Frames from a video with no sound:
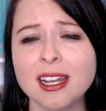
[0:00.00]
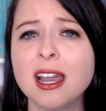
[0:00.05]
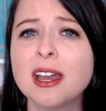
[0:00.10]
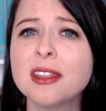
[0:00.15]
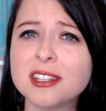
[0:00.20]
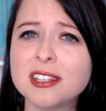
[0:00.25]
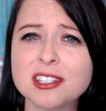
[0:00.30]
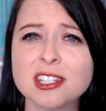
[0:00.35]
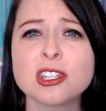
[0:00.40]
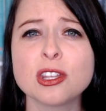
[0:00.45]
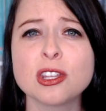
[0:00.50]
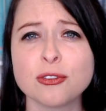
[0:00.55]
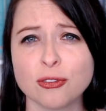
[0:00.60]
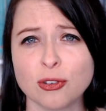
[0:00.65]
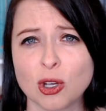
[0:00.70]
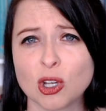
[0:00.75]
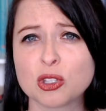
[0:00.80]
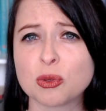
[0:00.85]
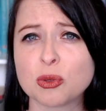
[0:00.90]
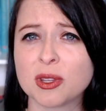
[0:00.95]
this is the
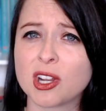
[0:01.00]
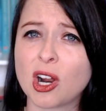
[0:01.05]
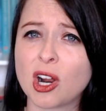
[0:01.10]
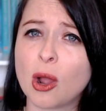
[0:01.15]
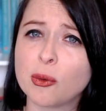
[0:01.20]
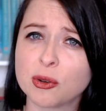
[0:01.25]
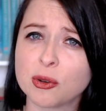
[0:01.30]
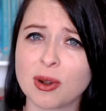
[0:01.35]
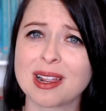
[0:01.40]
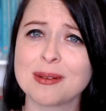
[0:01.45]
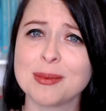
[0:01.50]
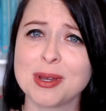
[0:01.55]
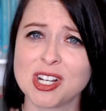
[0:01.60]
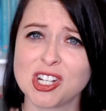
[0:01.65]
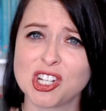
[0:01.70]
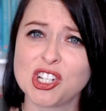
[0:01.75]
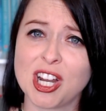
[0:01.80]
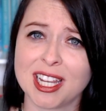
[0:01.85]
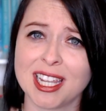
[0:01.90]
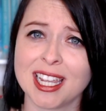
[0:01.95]
first one that I would recommend
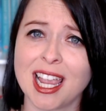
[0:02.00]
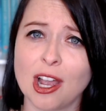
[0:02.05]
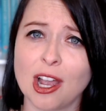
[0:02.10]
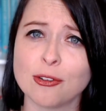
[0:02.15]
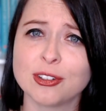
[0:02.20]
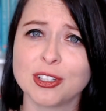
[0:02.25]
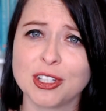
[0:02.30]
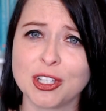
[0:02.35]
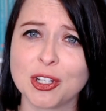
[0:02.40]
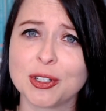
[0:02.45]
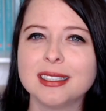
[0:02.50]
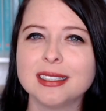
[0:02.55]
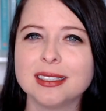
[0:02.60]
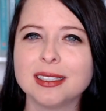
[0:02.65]
checking out for you.